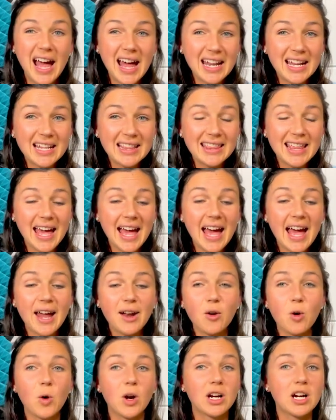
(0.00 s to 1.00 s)
edit
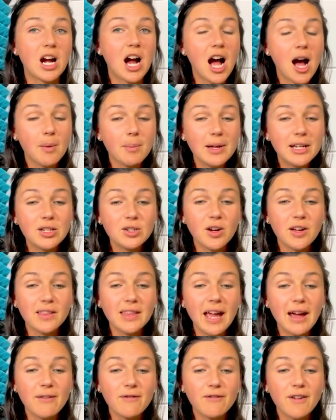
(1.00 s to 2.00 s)
that or comment
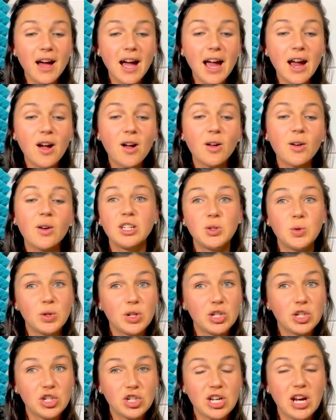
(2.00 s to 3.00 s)
on that file. You
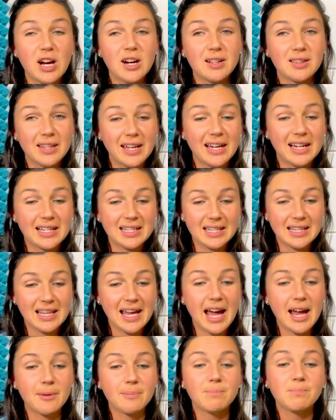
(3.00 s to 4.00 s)
could share a link to
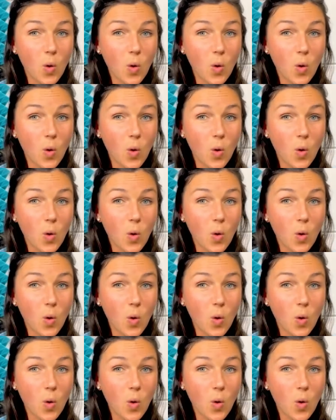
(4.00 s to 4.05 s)
that.